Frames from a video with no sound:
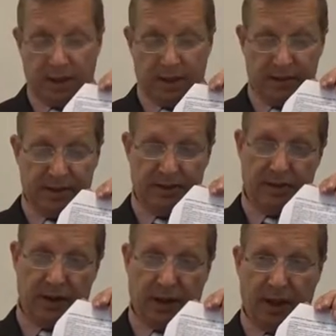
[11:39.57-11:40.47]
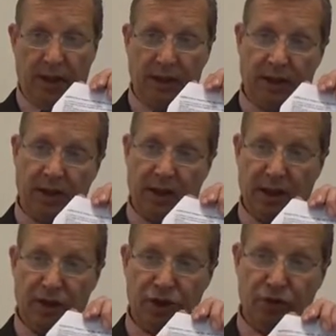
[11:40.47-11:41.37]
is the
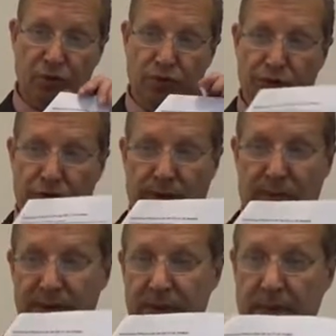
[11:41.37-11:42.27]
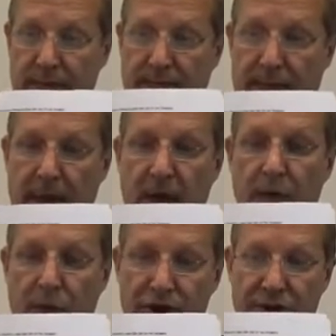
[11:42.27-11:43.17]
additional terms,
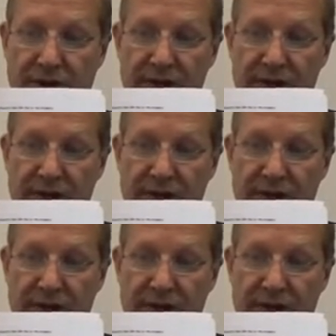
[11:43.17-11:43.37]
which